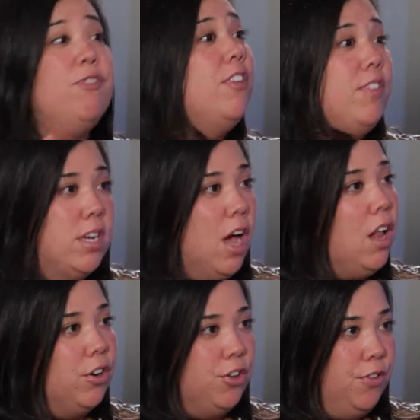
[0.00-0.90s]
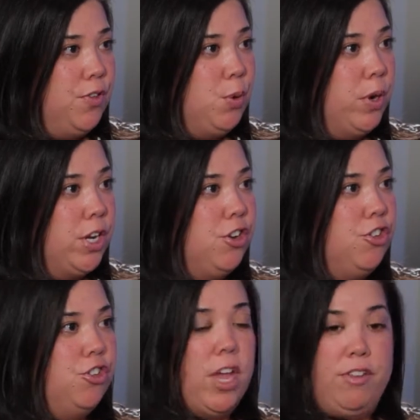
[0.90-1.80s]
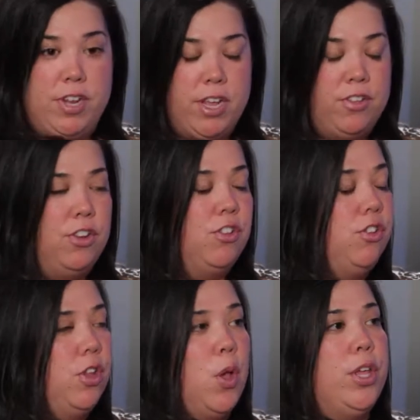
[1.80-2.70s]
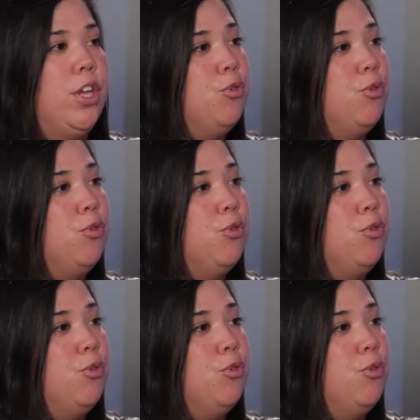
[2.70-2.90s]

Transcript: $50 if you wanted to just kind of test in slowly.